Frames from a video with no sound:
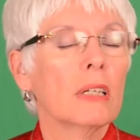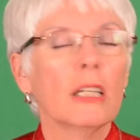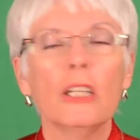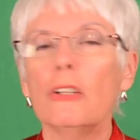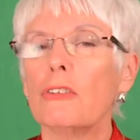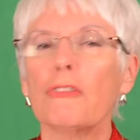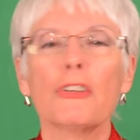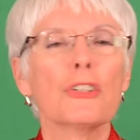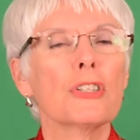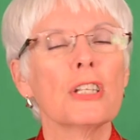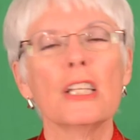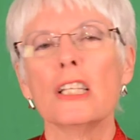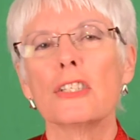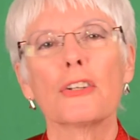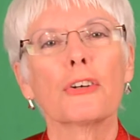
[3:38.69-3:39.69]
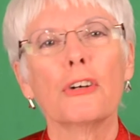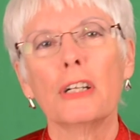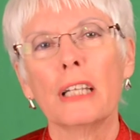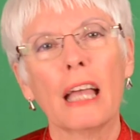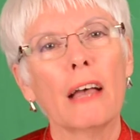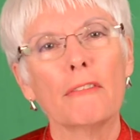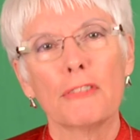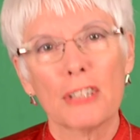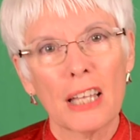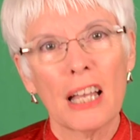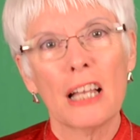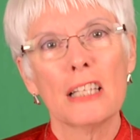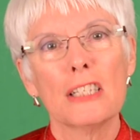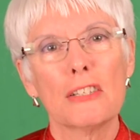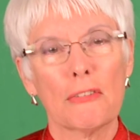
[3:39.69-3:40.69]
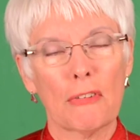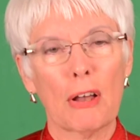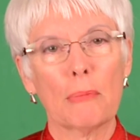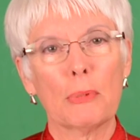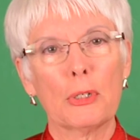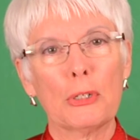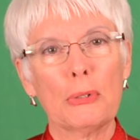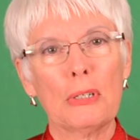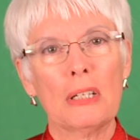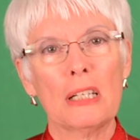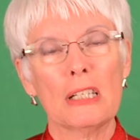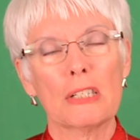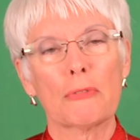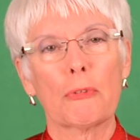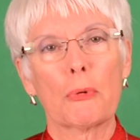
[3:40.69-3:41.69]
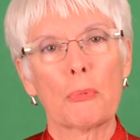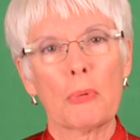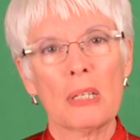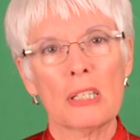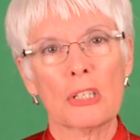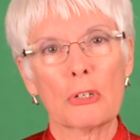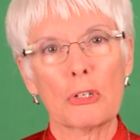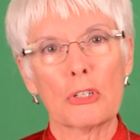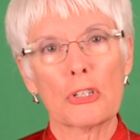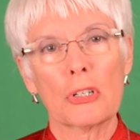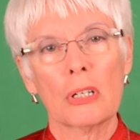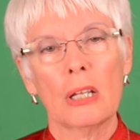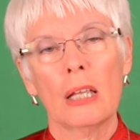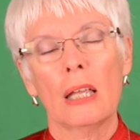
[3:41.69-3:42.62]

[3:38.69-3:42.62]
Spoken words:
Universities are going to have tons of opportunities for research.